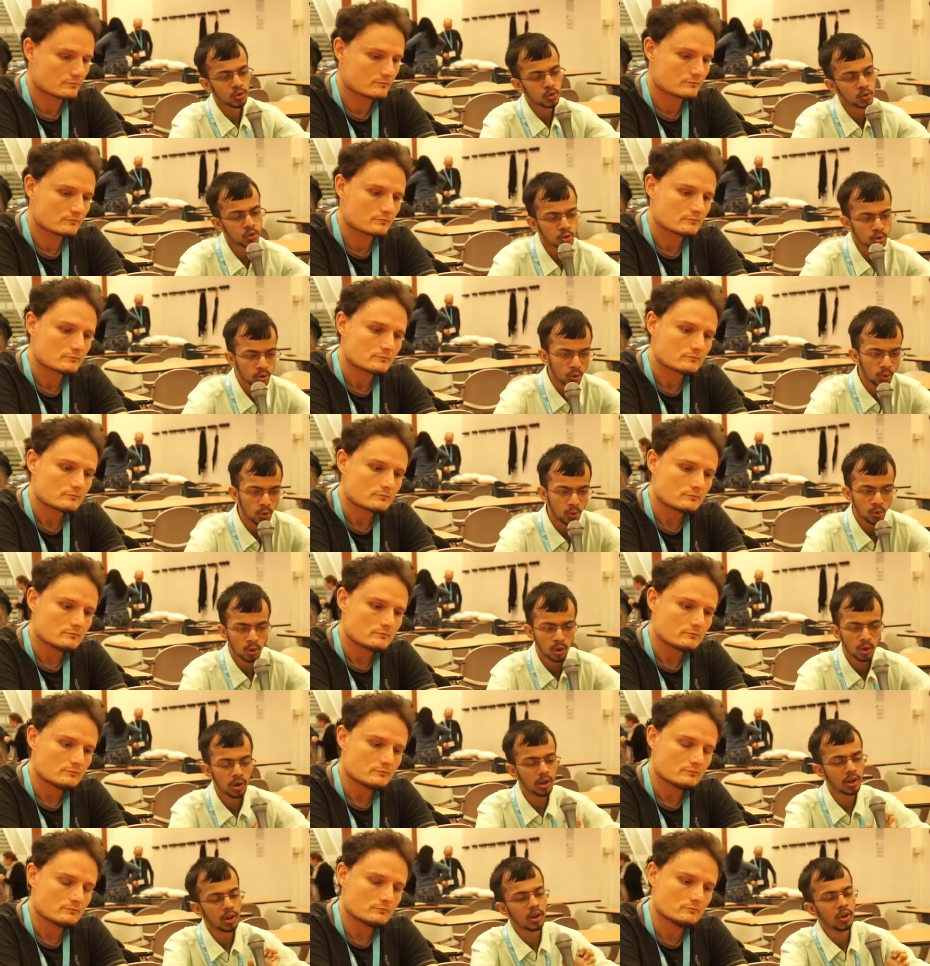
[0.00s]
Speaker 1: so
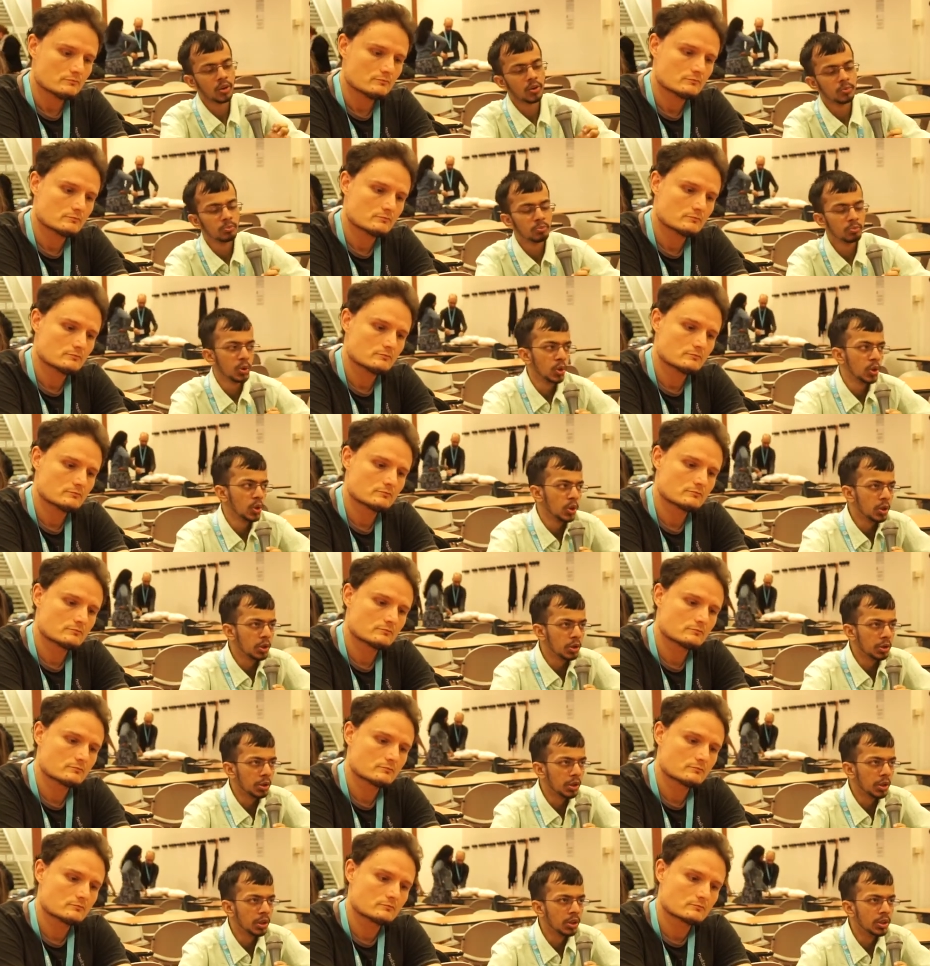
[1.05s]

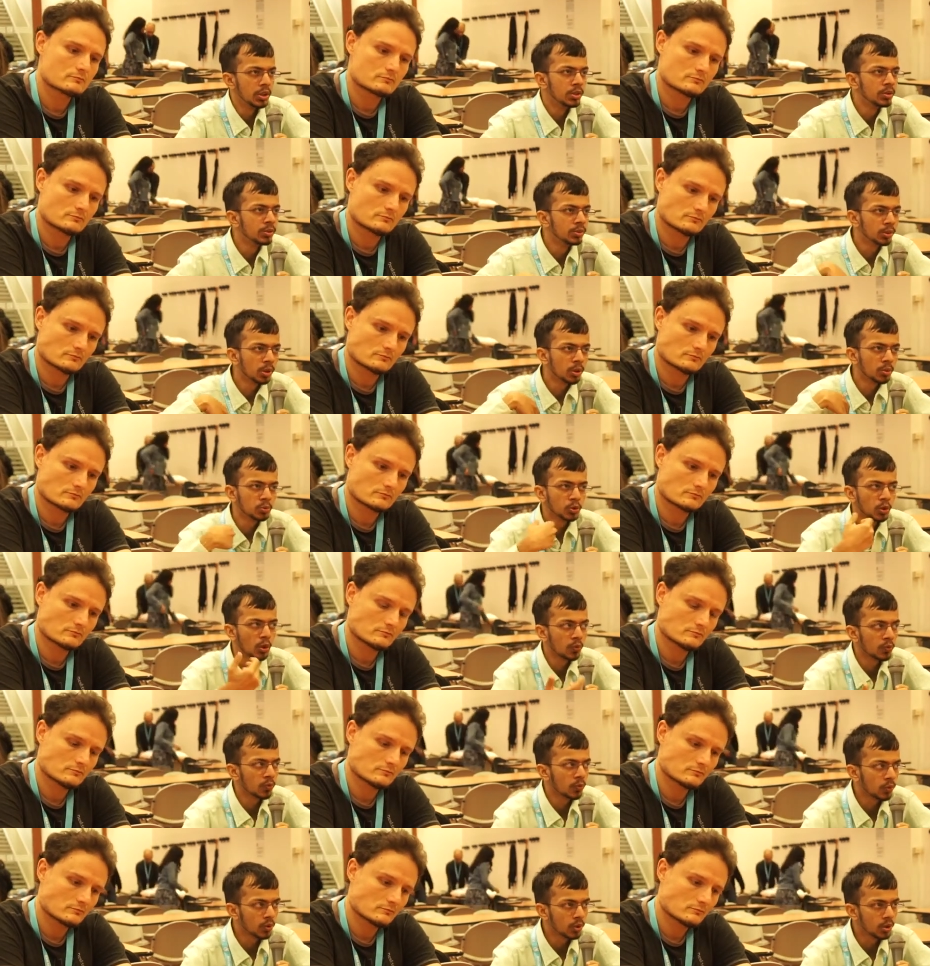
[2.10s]
in terms
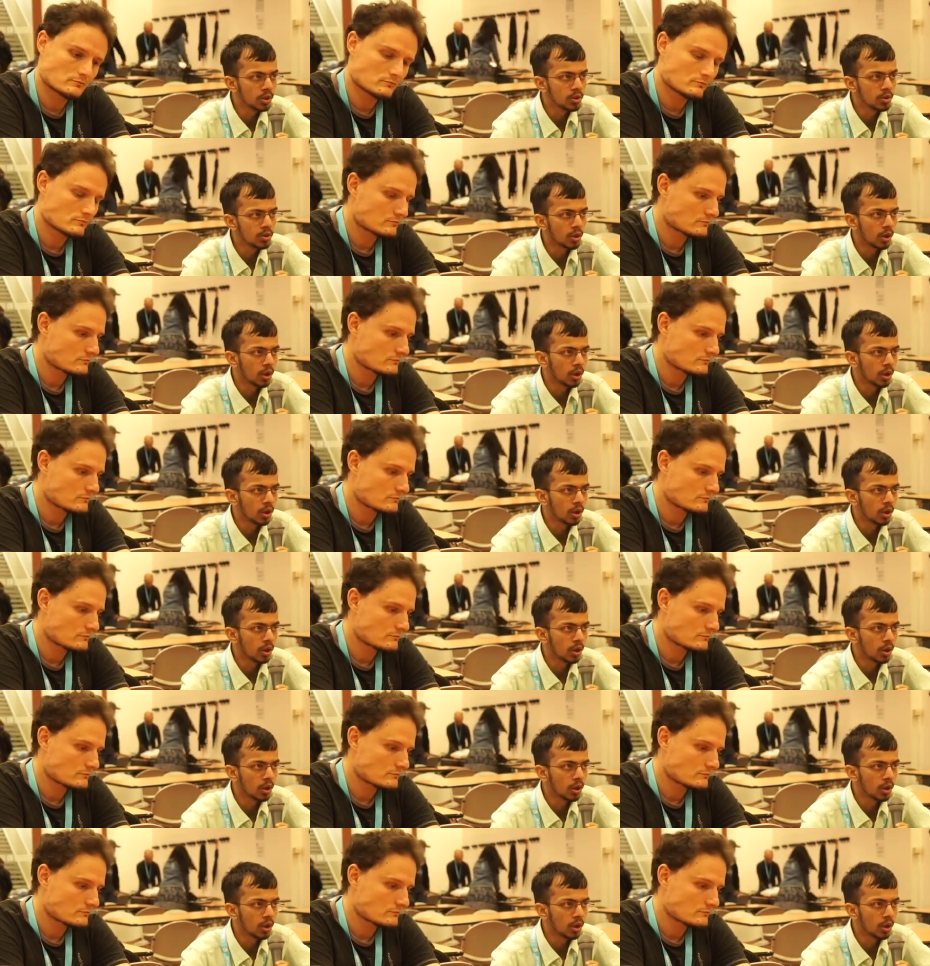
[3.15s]
of in